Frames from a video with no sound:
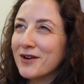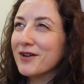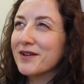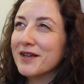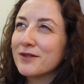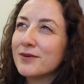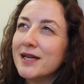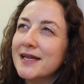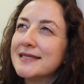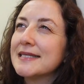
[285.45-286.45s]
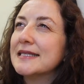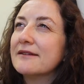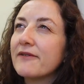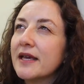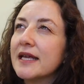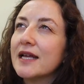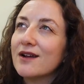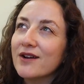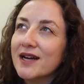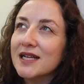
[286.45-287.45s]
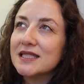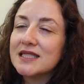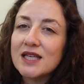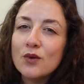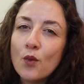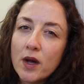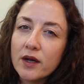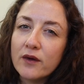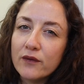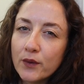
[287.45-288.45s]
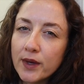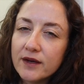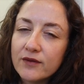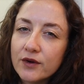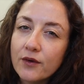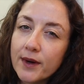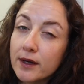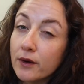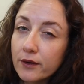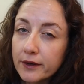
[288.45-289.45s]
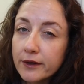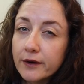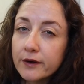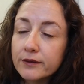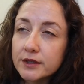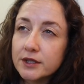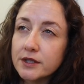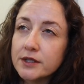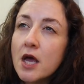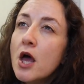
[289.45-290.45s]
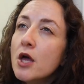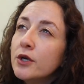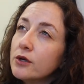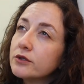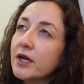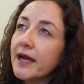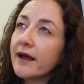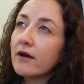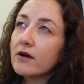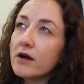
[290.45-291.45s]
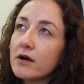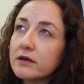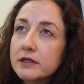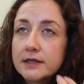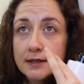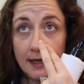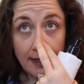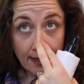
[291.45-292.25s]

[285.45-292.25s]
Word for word: There are like three significant ingredients that you want to avoid if you're going curly girl, which is no drying alcohols,